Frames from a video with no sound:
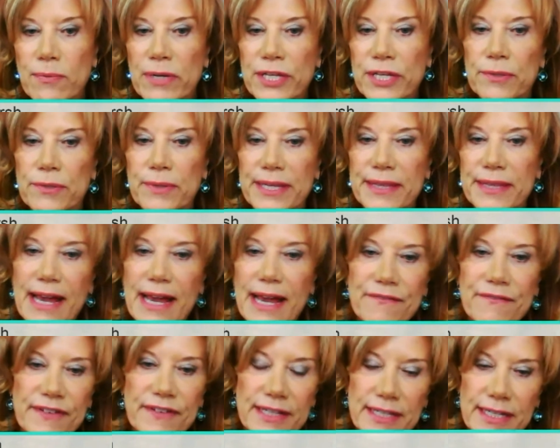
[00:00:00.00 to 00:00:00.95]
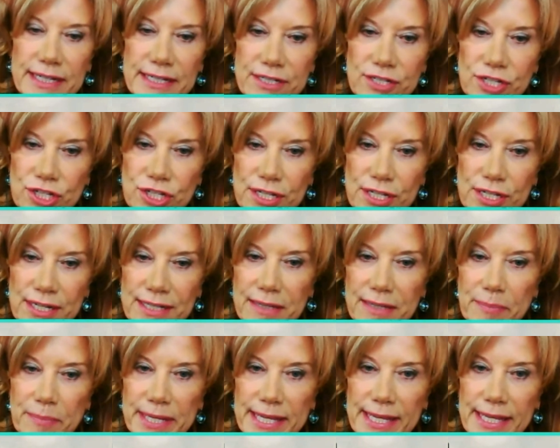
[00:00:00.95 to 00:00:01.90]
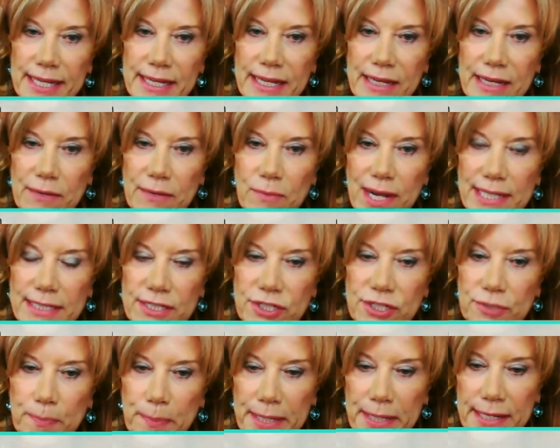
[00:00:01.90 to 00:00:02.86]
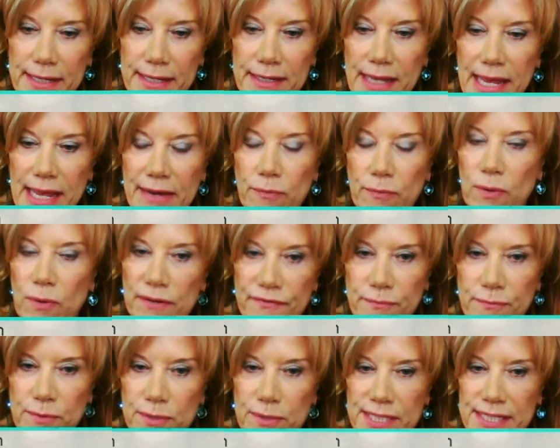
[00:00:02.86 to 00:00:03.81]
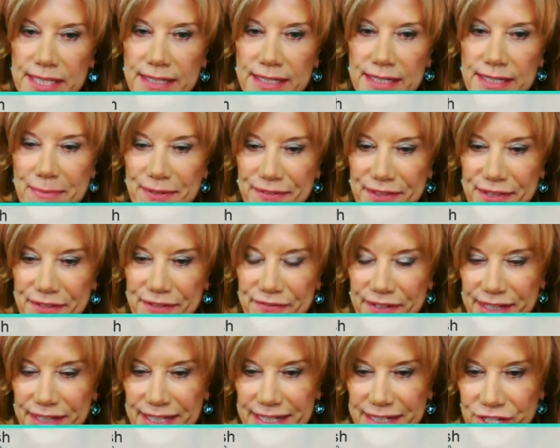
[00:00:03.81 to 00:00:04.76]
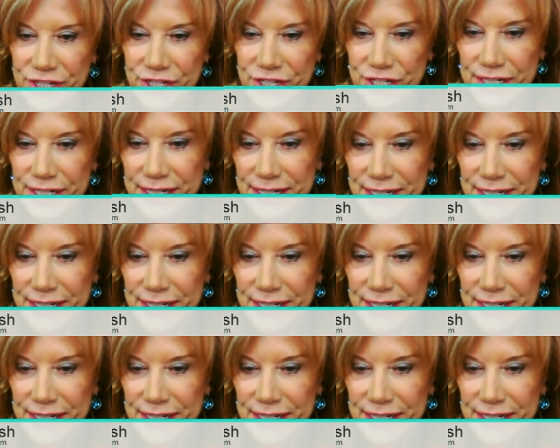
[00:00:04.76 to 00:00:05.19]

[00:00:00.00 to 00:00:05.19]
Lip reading: were you in that village in the beginning? Why did you pick, and what was the name of the village?